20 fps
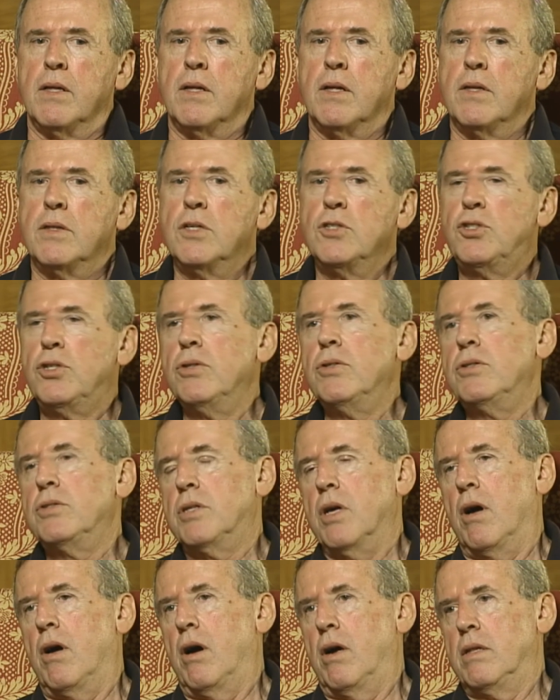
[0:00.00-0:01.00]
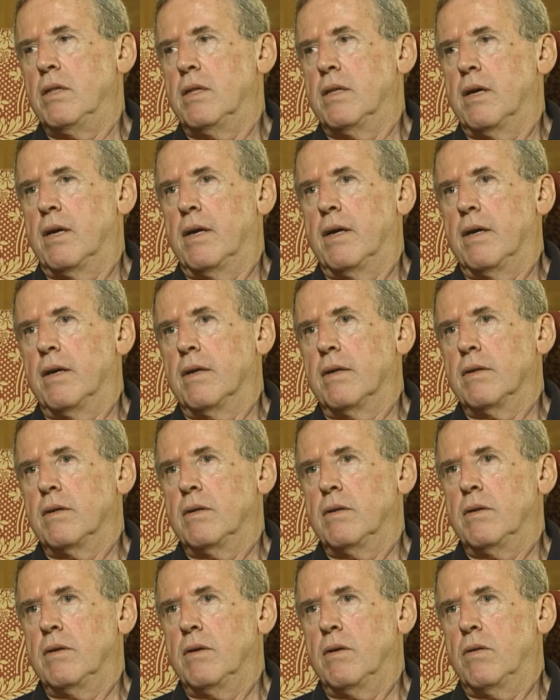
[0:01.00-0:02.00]
The Jews are the
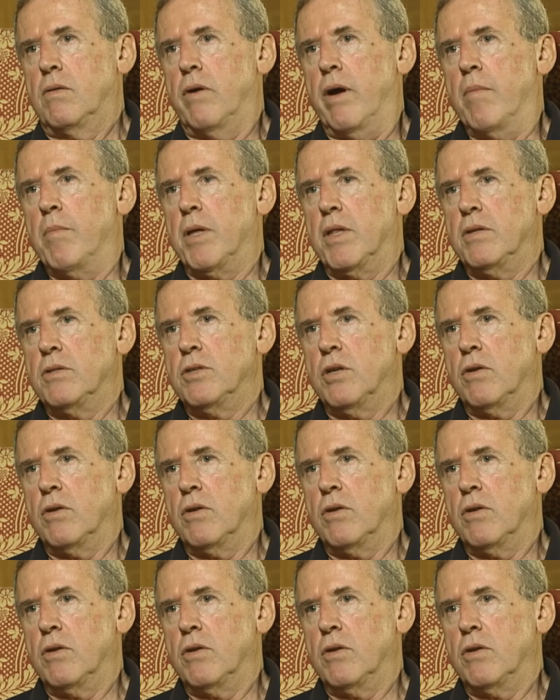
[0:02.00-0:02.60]
grandmothers